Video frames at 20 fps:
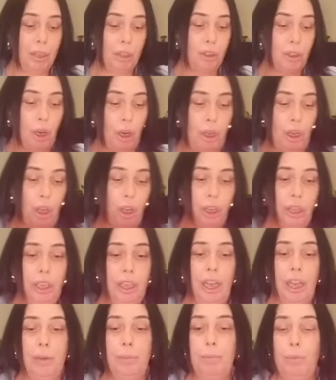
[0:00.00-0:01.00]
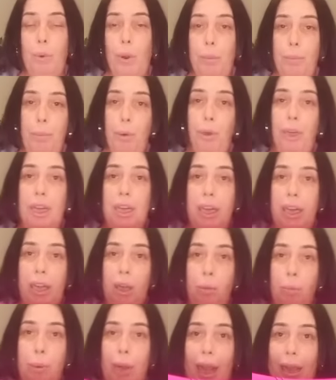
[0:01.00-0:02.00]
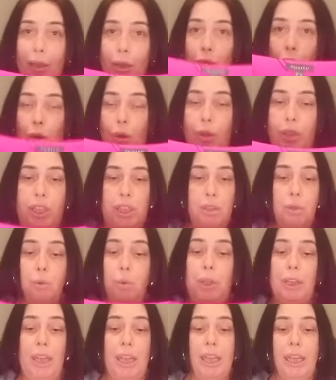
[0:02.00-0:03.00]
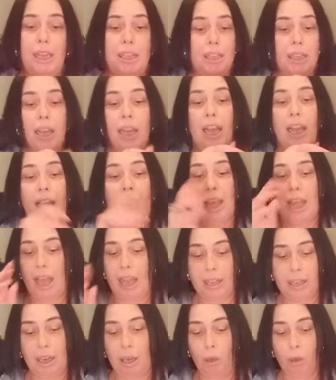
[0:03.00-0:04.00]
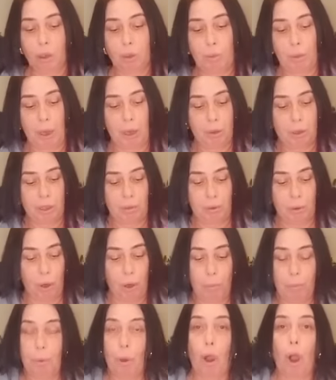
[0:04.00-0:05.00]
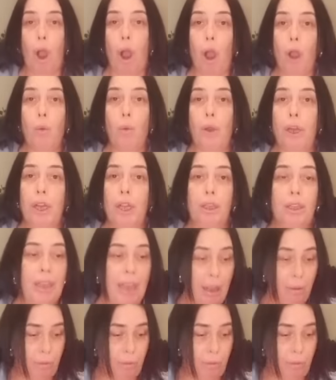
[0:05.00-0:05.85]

the try on and putting a little black corset with these, and they looked beautiful, but I'll